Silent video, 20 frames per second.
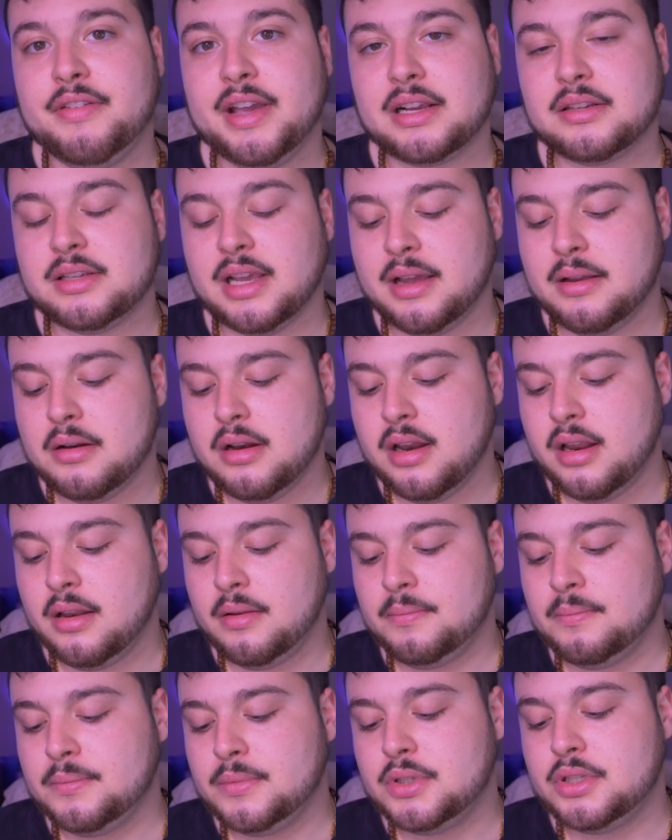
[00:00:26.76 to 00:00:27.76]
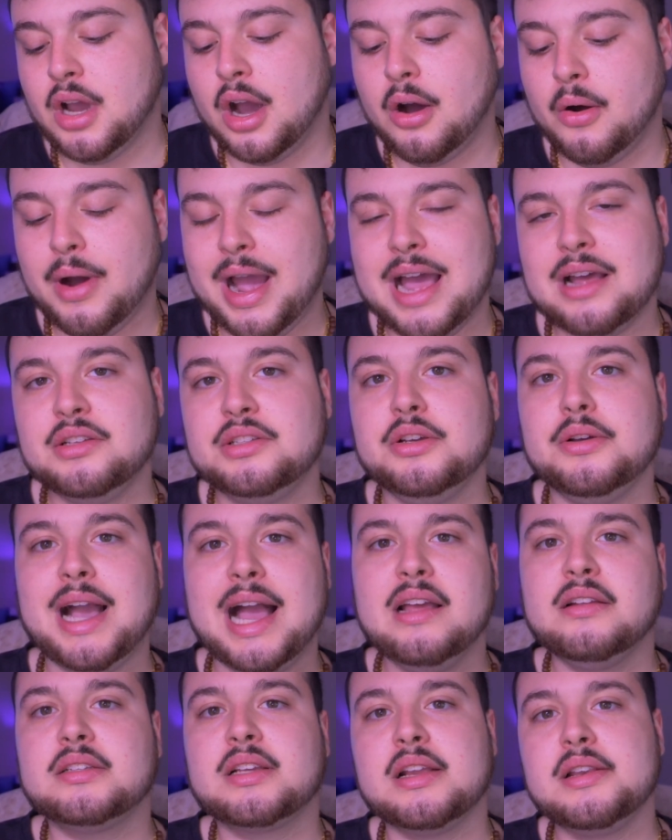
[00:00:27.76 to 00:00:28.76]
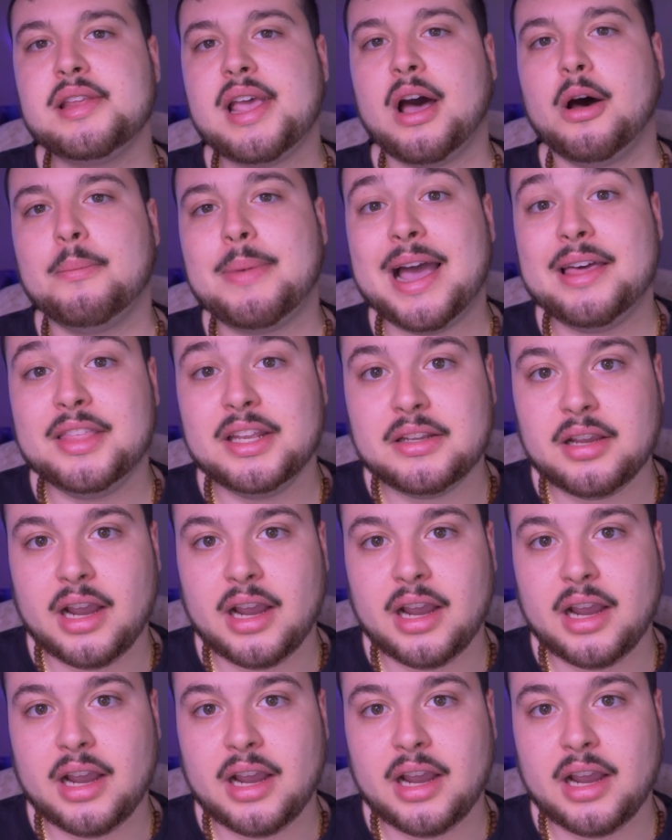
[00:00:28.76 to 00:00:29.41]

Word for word: fix it. So as you guys can tell by the